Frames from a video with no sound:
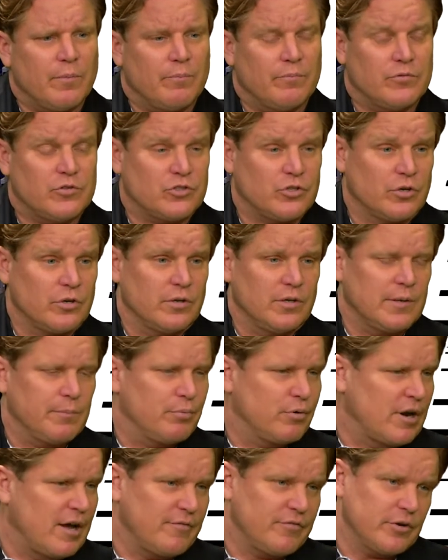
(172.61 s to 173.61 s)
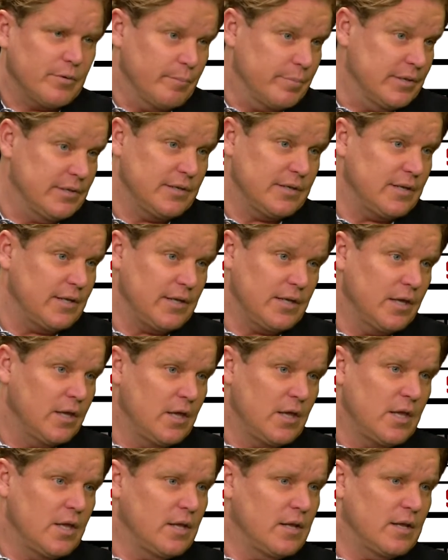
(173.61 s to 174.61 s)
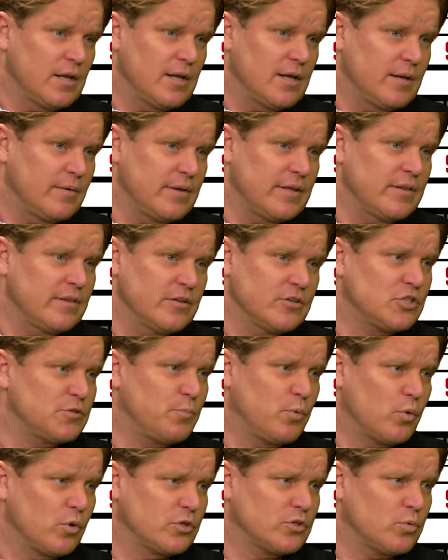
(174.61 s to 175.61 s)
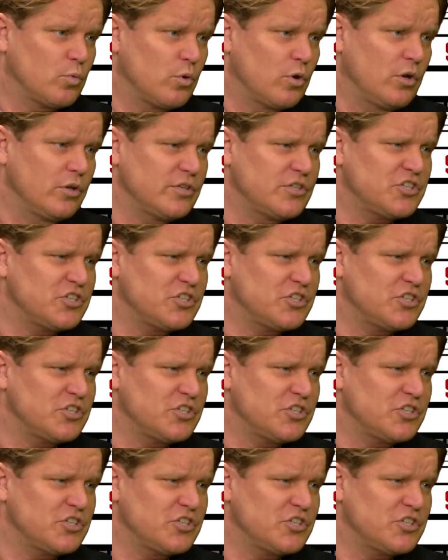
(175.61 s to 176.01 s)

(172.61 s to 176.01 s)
certainly profitability in this sports world.